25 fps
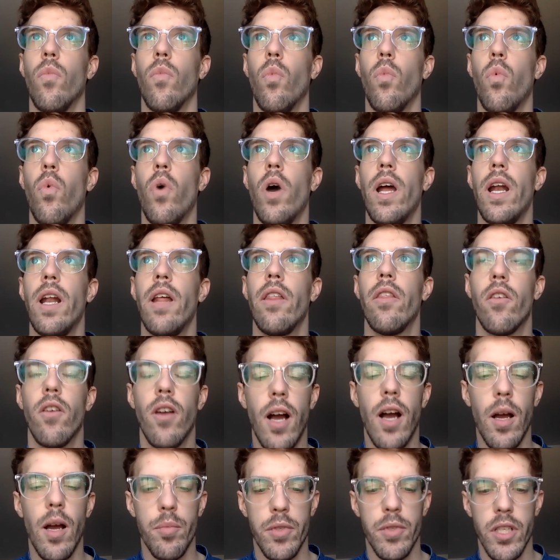what
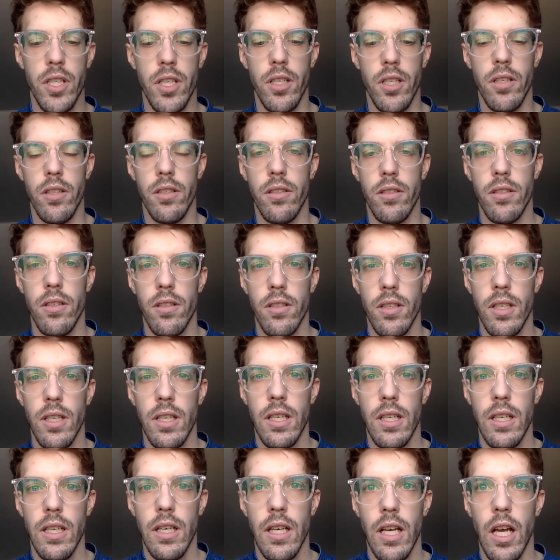other options
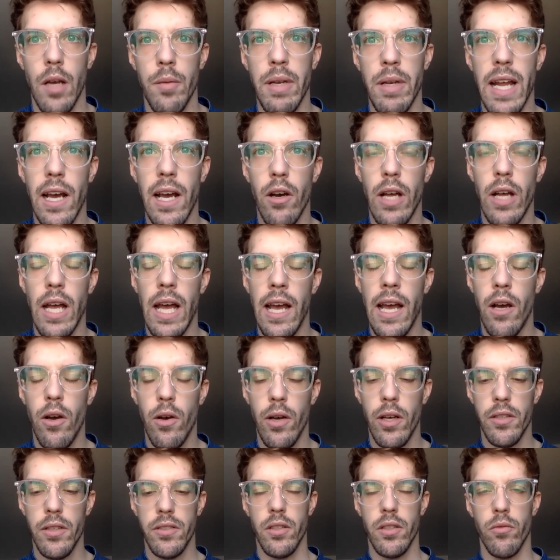i mean how
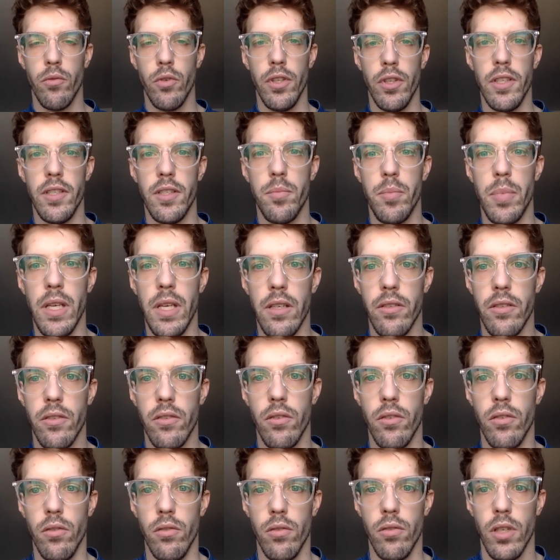how else it really speaks
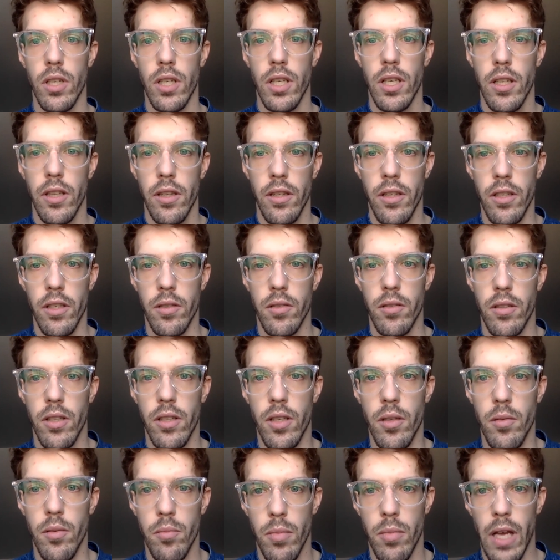to this
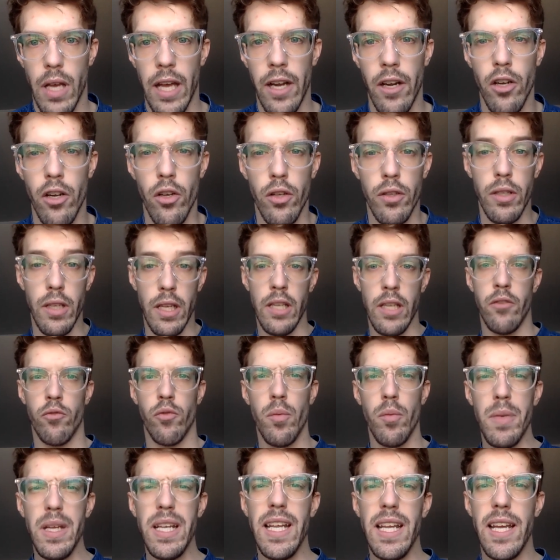the i don't know is
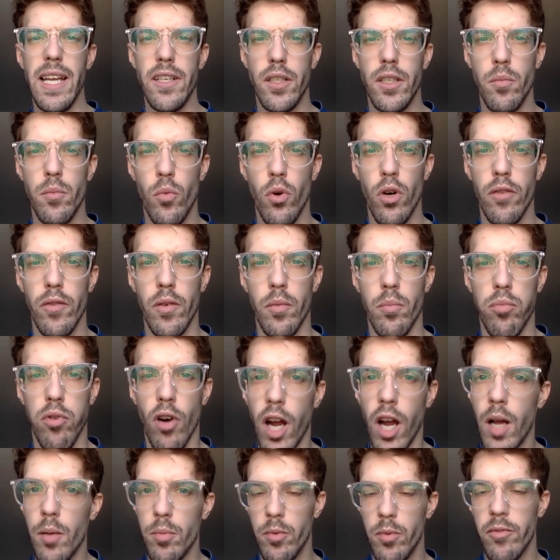remediation more of a
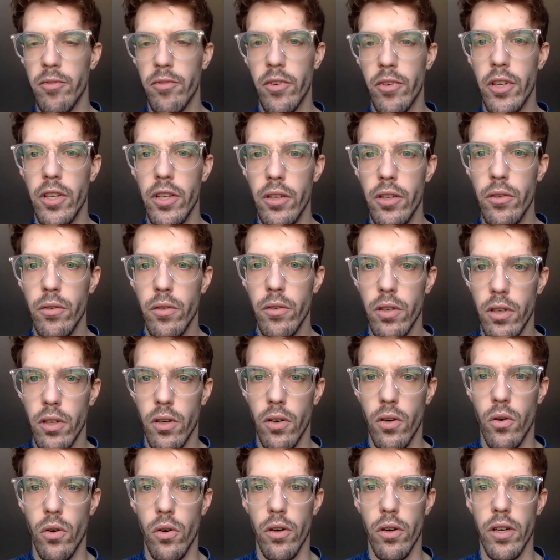problem for you
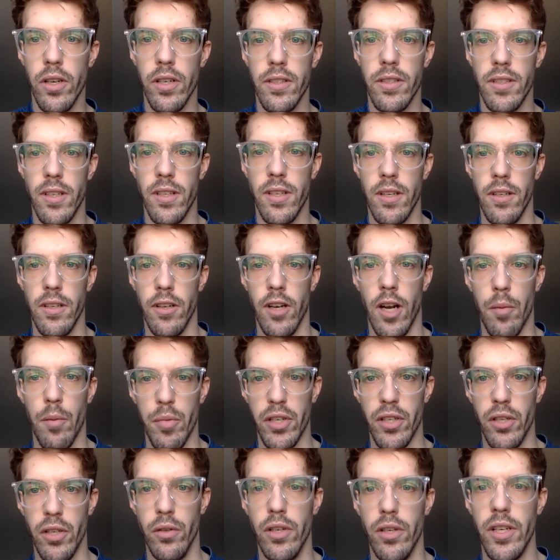or is, is an
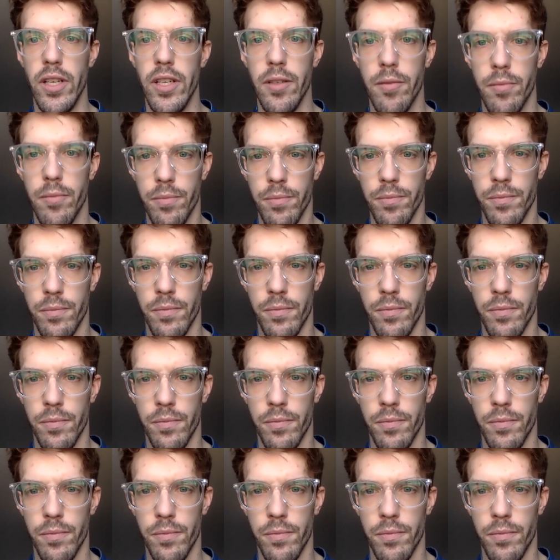opportunity